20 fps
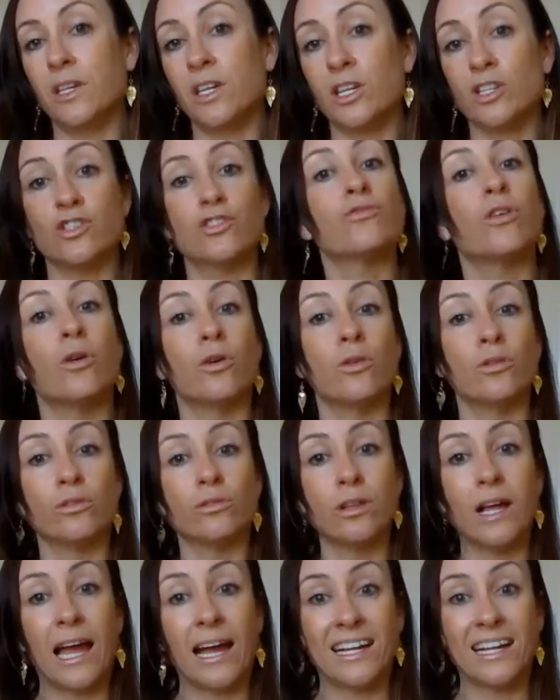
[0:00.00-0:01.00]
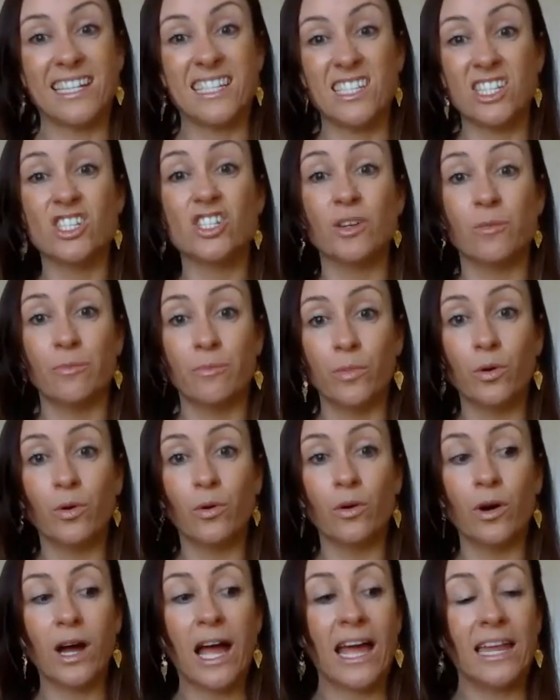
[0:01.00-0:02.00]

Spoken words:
control our condition more.